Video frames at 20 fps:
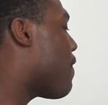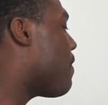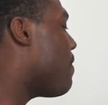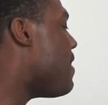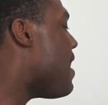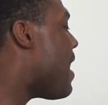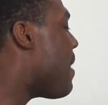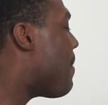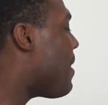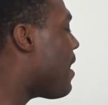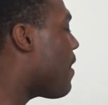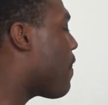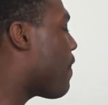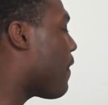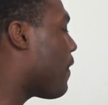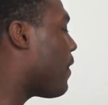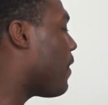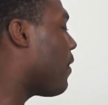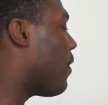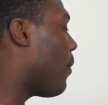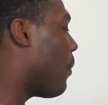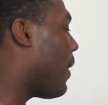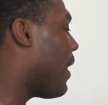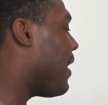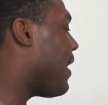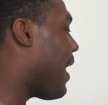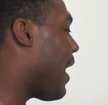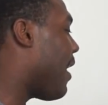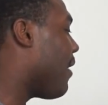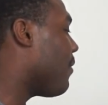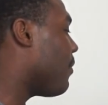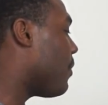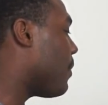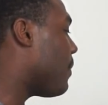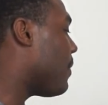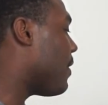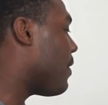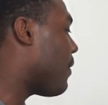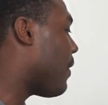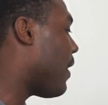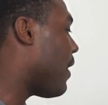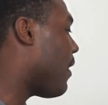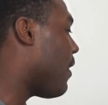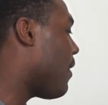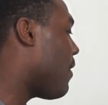Yeah, about a third of the way down would be great.